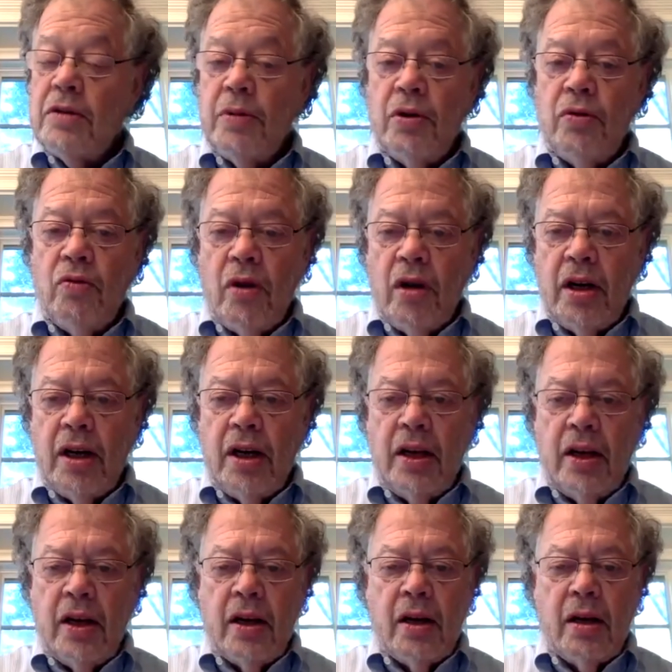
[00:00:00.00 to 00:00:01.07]
been running
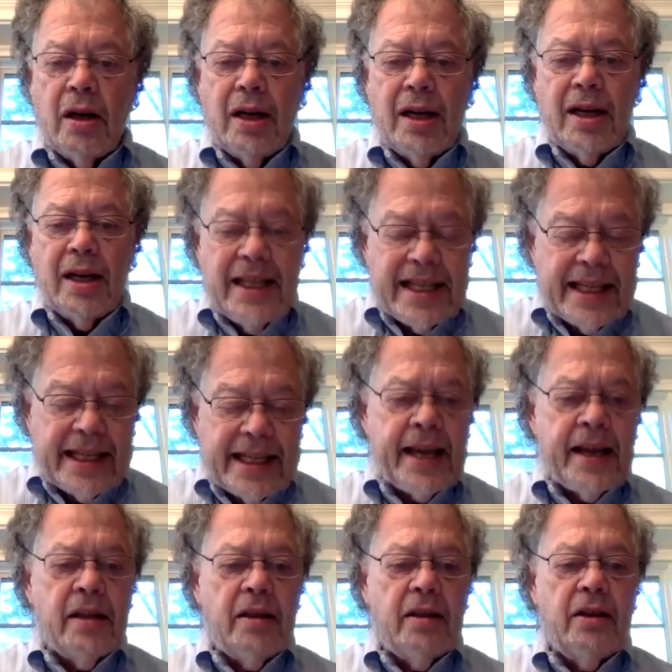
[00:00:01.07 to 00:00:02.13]

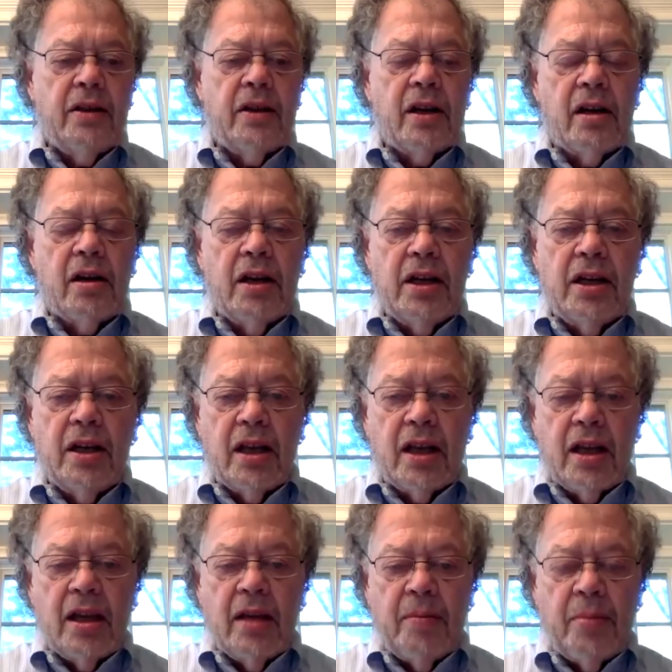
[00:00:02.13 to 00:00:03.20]
exactly the kind of
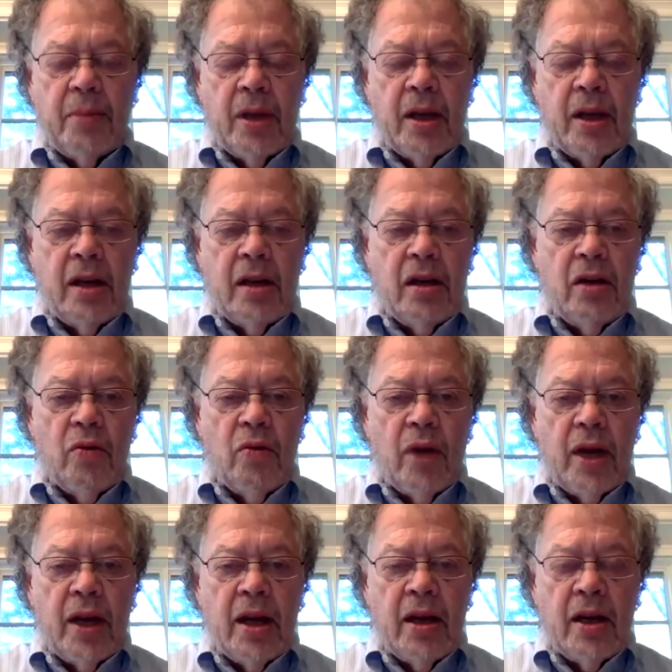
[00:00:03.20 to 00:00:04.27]
campaign he
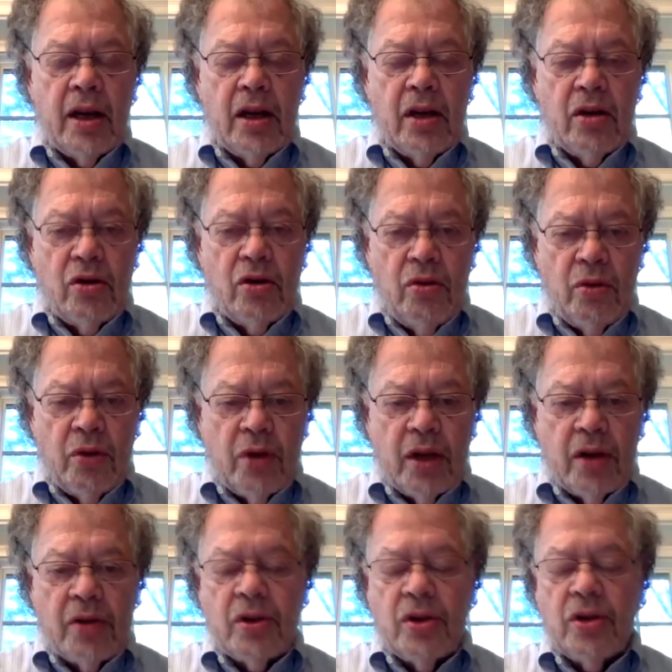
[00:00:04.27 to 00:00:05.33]
ran in
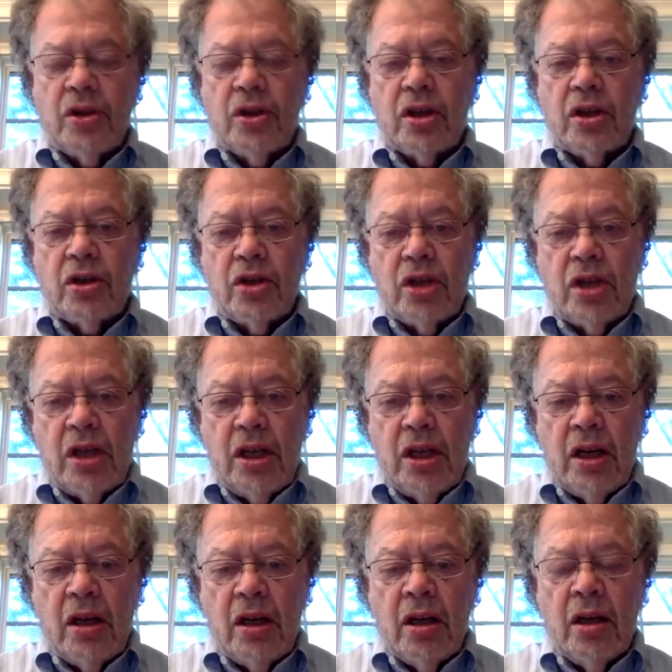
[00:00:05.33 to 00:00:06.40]

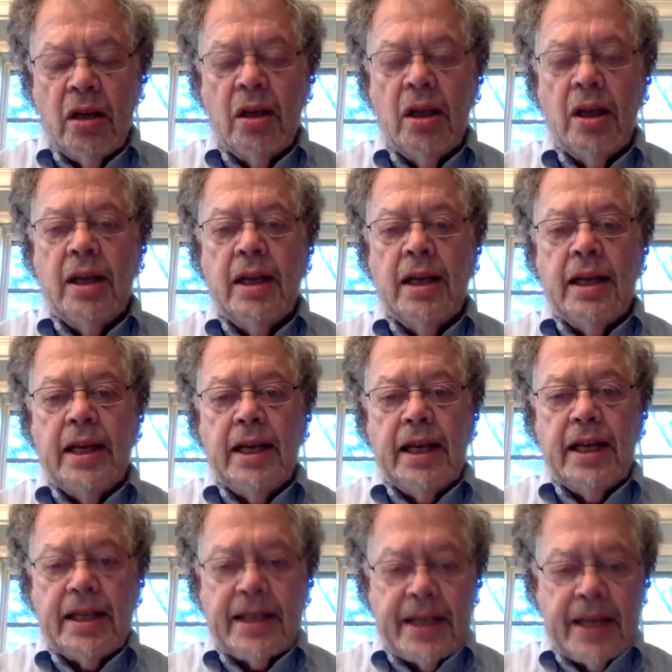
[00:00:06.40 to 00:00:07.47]
2016,
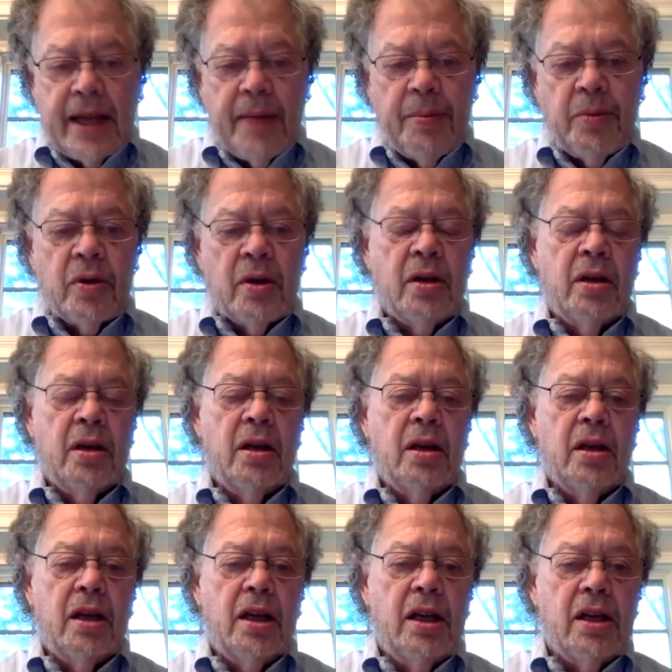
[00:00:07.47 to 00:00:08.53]
except
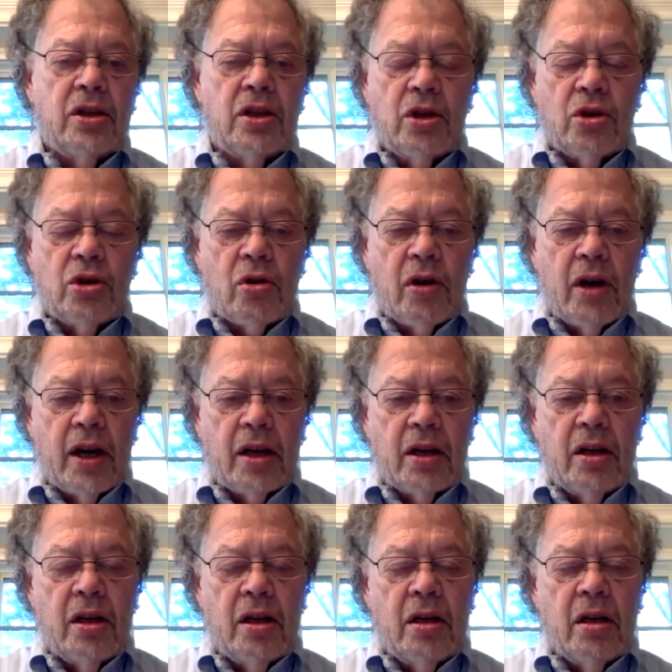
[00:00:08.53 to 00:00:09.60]
he has
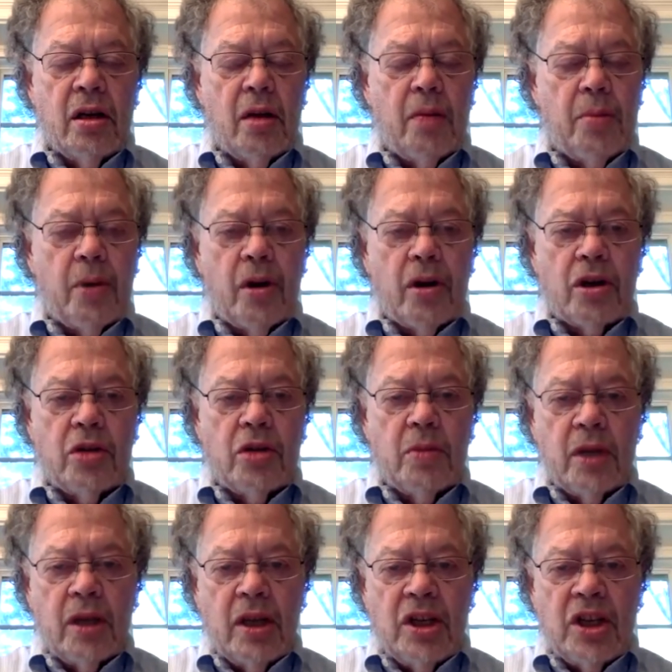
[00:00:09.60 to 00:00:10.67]
attracted
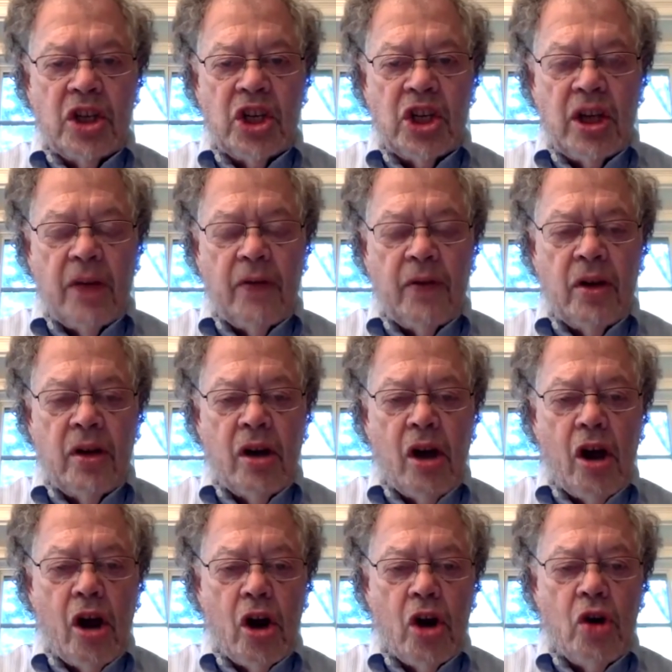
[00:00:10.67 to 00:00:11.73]
approximately
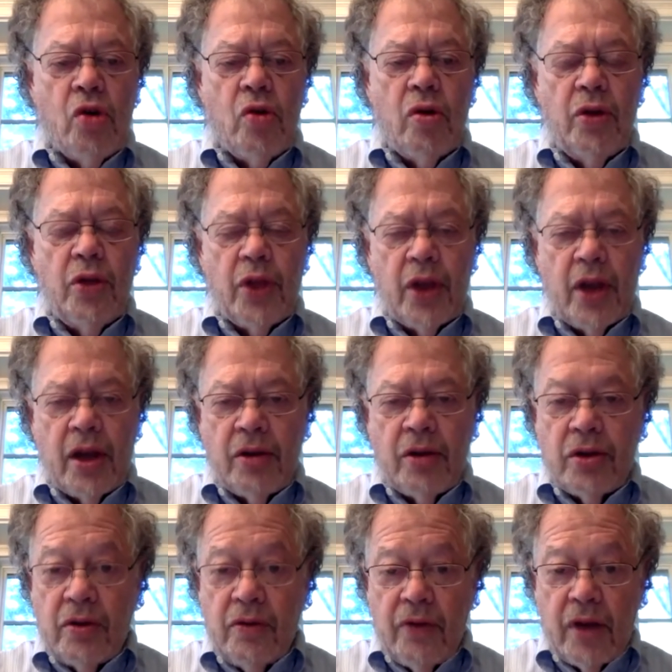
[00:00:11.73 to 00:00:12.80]

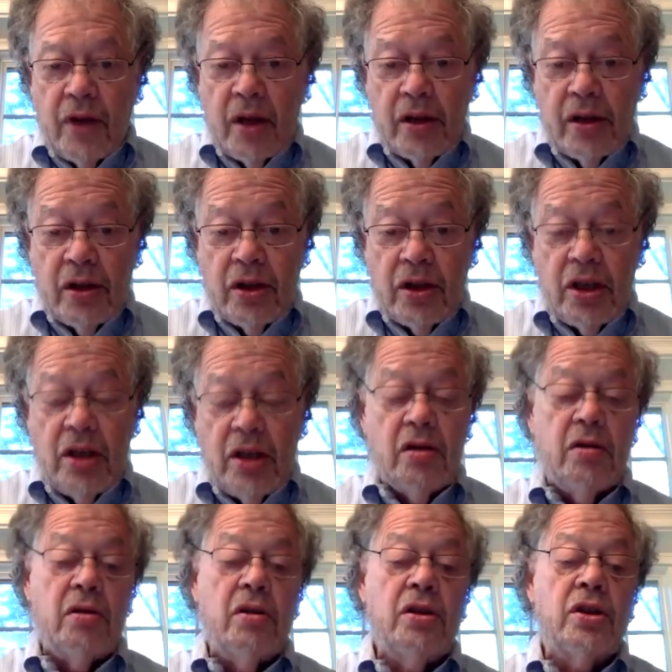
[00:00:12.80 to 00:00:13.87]
700,000
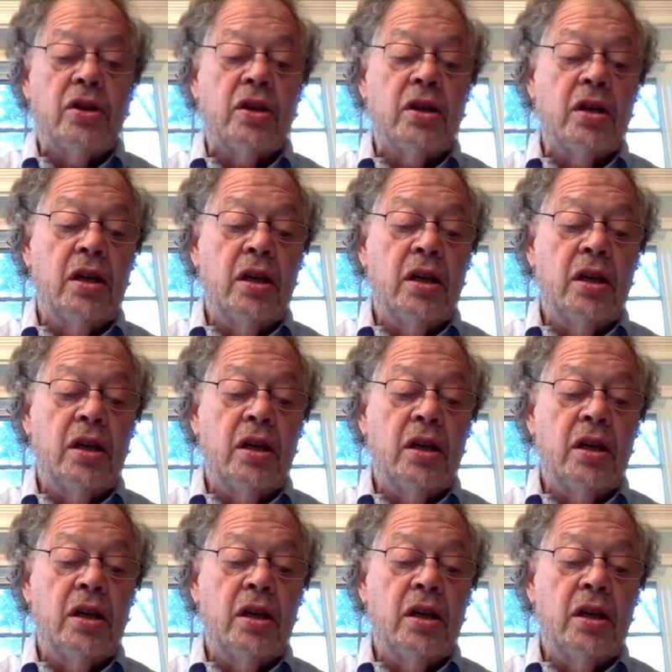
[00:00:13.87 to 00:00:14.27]
volunteers,